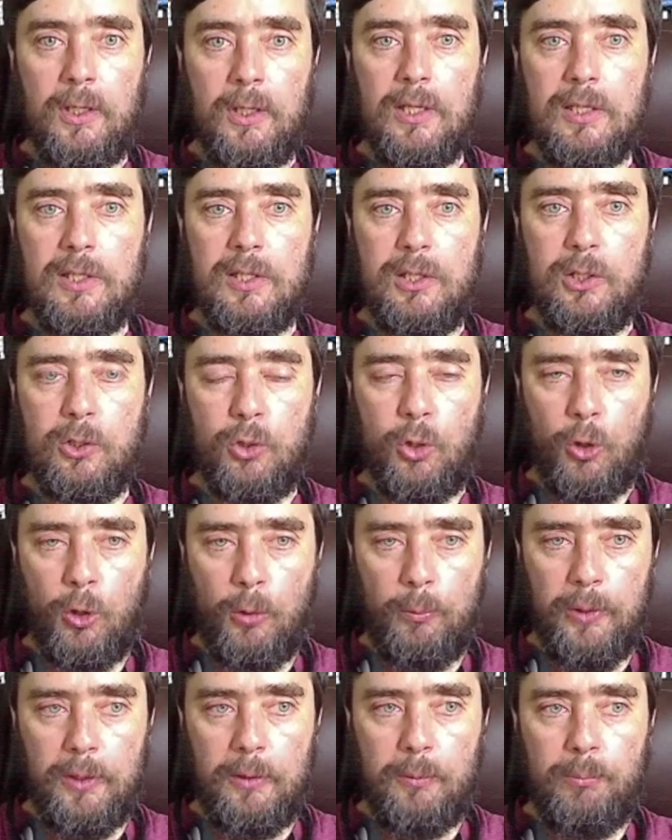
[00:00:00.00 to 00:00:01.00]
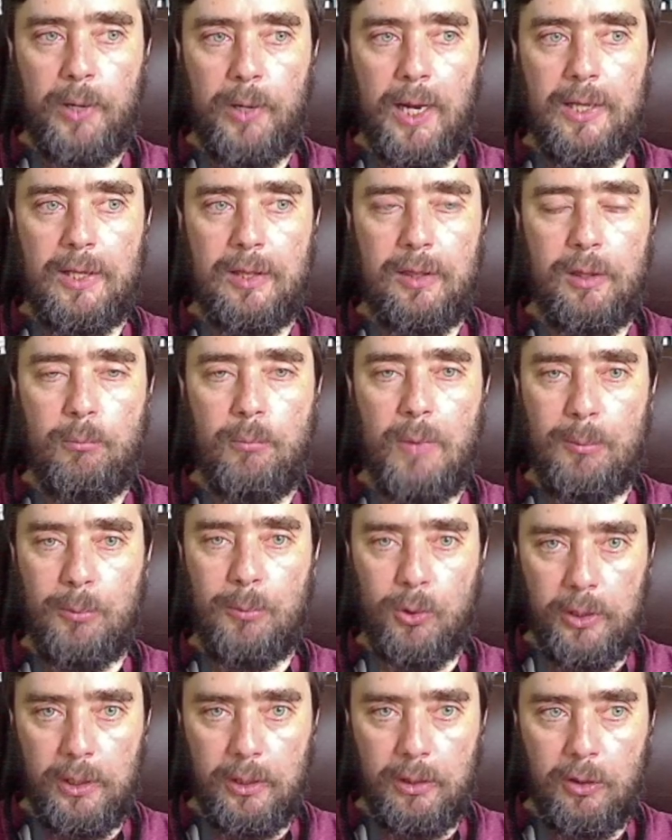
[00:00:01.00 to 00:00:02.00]
is determined by the
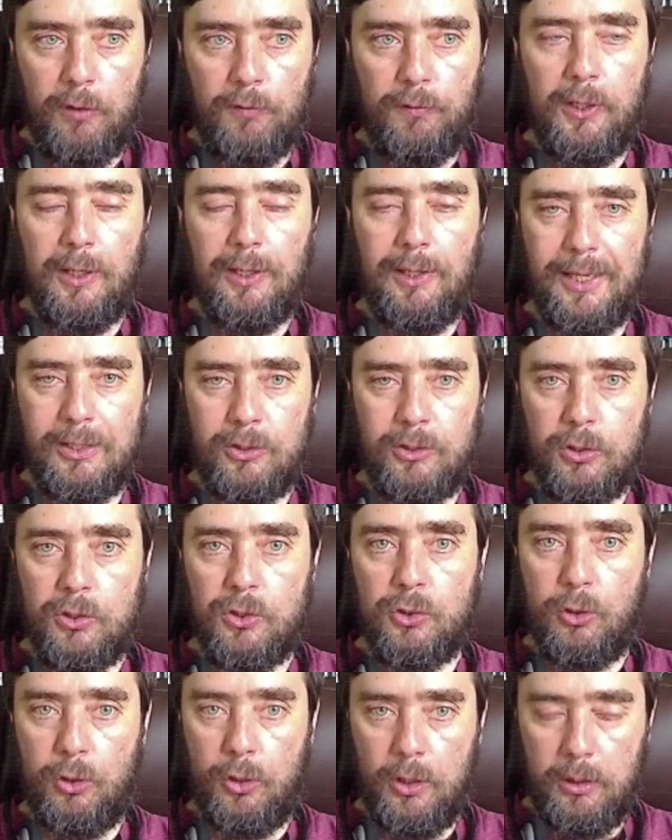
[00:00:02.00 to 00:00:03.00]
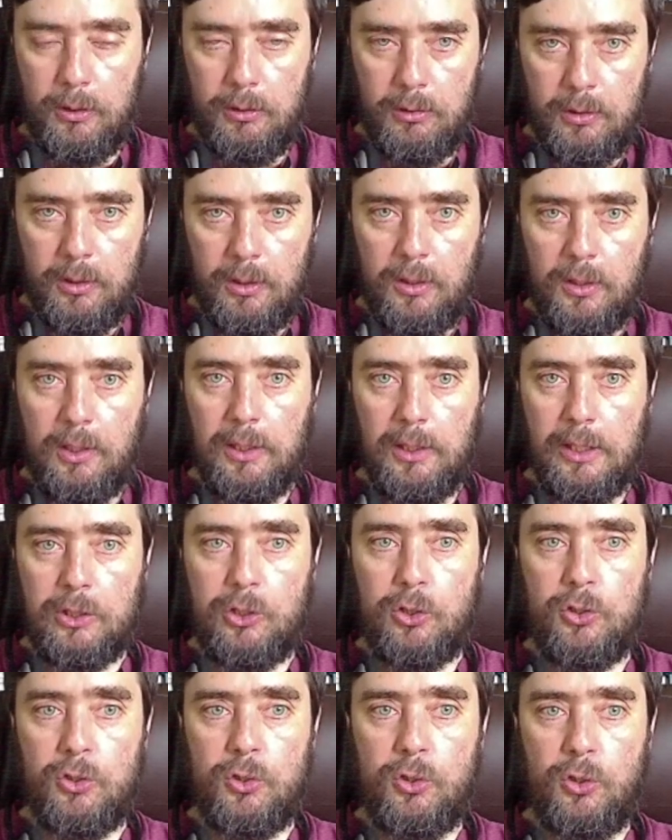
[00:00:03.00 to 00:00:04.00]
memory of an electric circuit. The
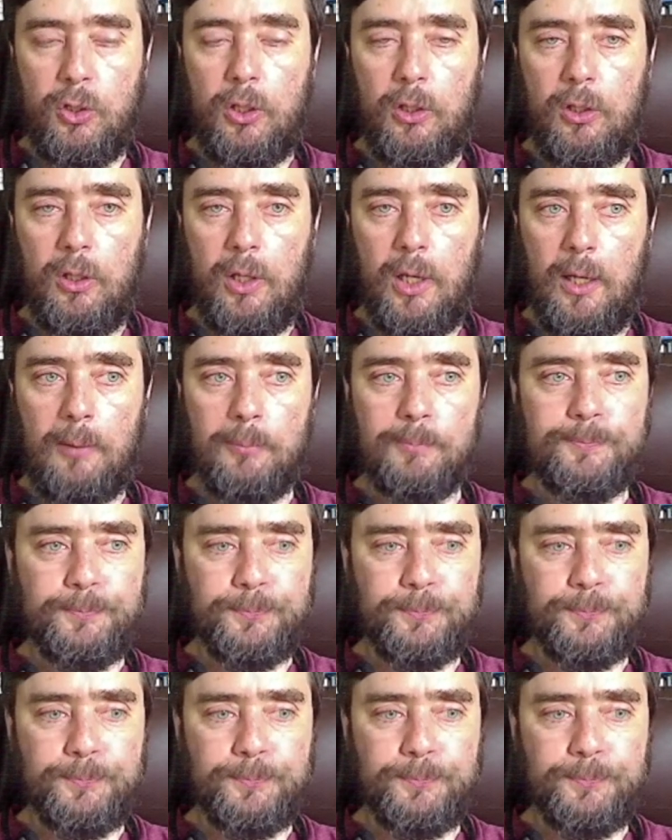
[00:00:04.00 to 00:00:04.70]
electric circuit, um,